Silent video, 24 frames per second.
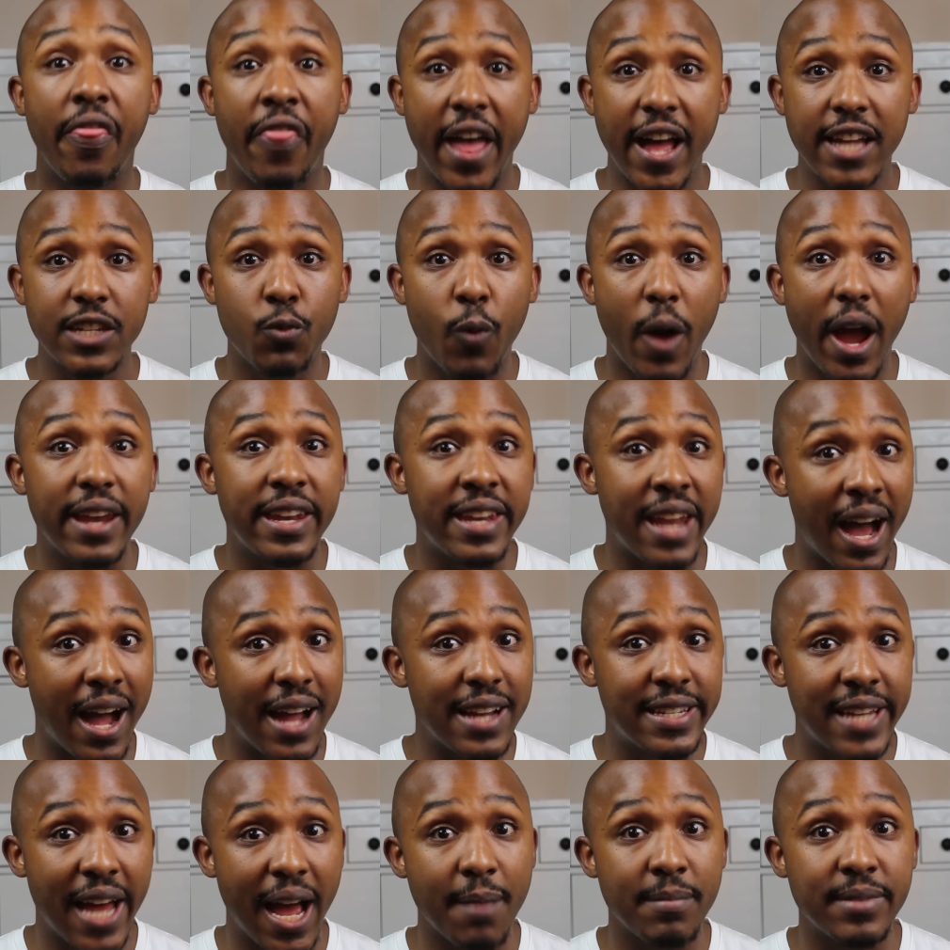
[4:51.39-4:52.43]
And that's why
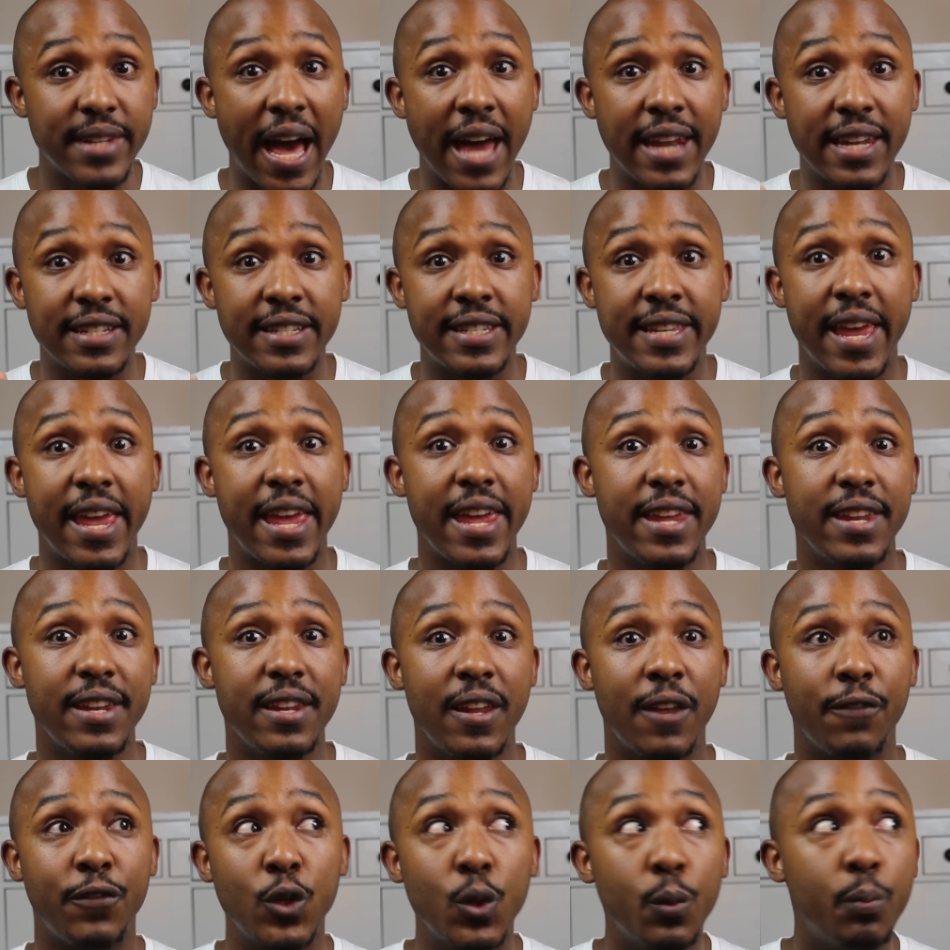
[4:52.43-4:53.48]
9 times out of 10,
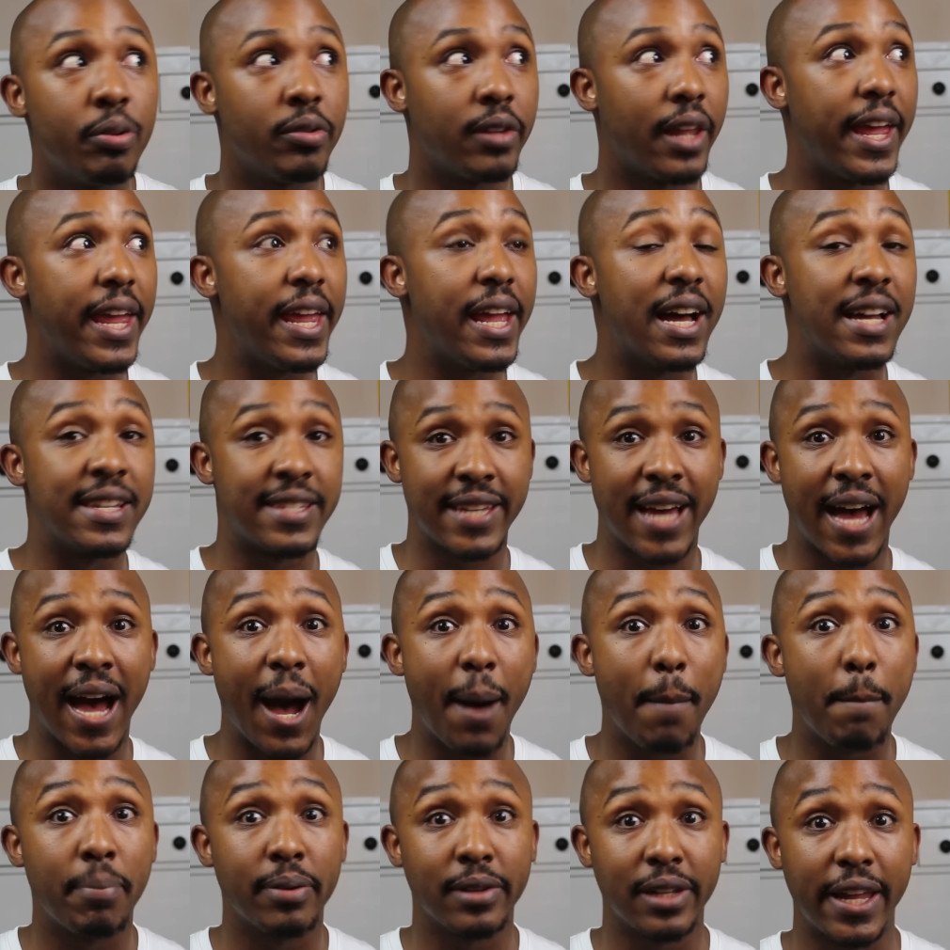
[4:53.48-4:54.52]
if you play a
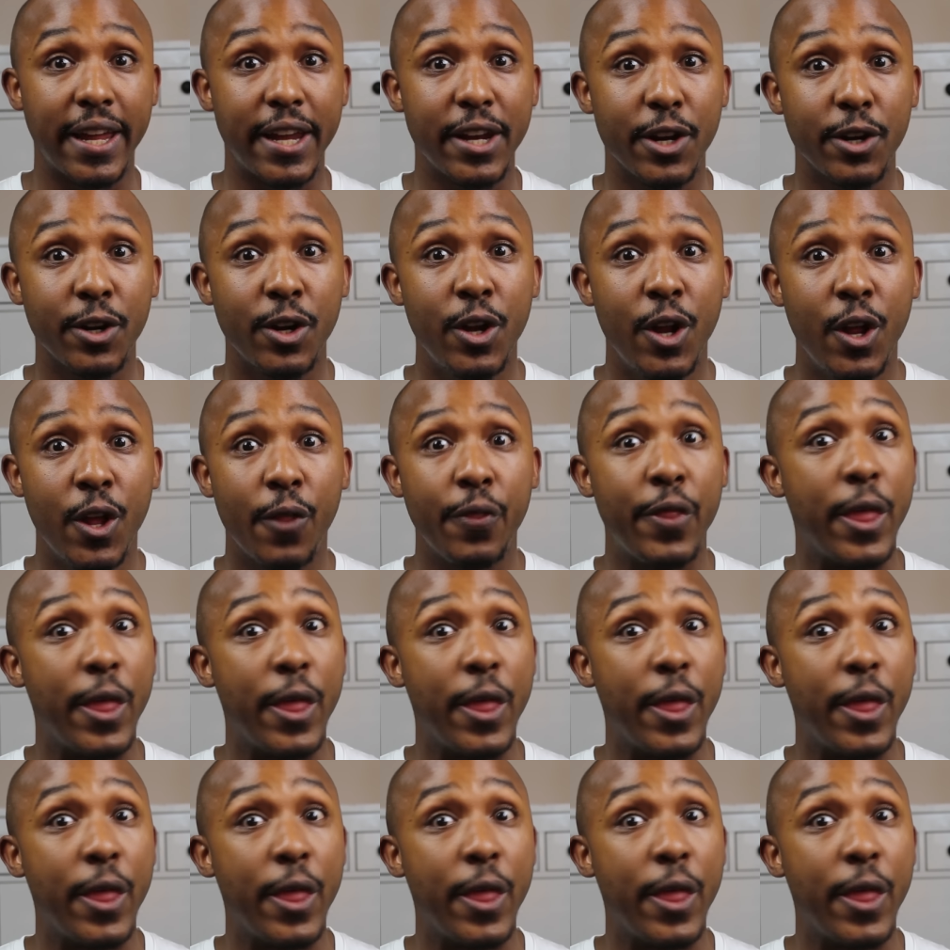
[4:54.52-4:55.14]
top player,